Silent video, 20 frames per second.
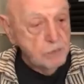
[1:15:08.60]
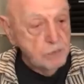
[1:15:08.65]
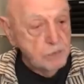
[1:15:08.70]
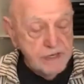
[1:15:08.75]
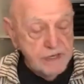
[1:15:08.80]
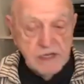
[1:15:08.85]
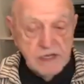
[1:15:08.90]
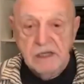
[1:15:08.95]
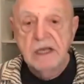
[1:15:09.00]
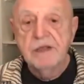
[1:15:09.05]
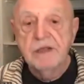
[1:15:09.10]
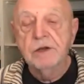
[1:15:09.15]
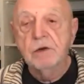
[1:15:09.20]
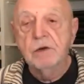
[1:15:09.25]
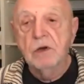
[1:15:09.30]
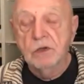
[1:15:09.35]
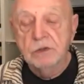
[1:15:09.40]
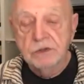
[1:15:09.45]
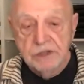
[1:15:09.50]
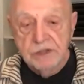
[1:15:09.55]
week, and they're
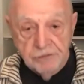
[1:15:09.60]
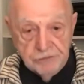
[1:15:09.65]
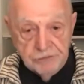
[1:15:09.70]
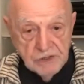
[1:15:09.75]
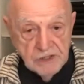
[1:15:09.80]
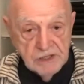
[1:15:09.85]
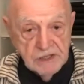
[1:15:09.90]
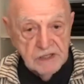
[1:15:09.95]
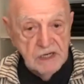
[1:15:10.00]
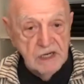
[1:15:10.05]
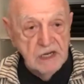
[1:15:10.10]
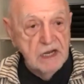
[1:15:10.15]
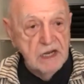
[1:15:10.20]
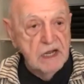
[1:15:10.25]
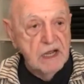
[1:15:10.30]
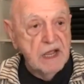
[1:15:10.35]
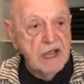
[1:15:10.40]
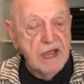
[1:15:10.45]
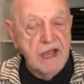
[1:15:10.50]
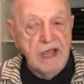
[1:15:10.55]
all different,
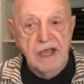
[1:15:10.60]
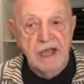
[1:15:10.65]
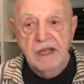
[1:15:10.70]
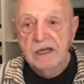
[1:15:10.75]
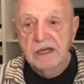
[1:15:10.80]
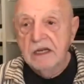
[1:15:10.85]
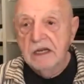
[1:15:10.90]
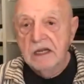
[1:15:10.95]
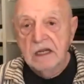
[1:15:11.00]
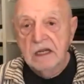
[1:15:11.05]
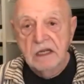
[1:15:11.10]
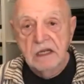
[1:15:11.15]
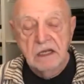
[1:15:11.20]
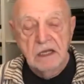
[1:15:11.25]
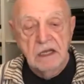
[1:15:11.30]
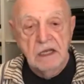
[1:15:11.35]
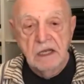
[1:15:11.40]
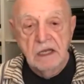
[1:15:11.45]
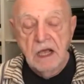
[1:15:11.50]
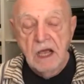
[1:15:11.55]
and
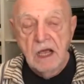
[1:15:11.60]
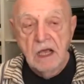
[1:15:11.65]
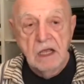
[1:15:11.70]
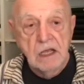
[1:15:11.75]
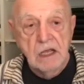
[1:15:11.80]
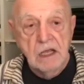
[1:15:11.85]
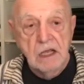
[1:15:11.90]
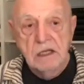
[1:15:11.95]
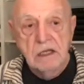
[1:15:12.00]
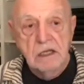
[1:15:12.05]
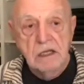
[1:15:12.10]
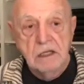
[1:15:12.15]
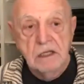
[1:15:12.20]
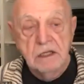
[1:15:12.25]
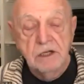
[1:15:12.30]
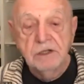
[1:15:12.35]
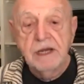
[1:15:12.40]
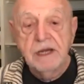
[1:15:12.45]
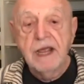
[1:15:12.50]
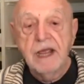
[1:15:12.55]

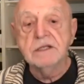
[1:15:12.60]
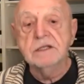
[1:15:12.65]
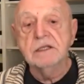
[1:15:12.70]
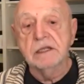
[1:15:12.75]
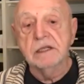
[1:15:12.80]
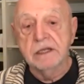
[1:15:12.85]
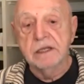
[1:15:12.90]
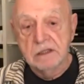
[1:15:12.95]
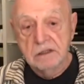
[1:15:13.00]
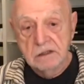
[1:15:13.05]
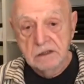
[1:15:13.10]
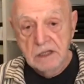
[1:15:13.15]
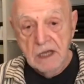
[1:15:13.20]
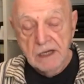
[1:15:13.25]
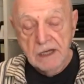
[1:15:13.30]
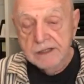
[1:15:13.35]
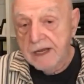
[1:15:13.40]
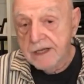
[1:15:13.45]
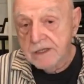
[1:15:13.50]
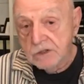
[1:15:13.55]
they're dazzling.
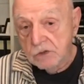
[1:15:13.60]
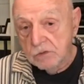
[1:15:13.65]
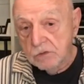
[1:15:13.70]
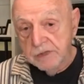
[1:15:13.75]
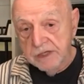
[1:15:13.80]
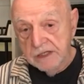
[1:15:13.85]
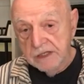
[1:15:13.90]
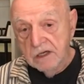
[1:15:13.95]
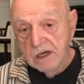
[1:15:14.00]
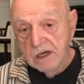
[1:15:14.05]
I dazzle me.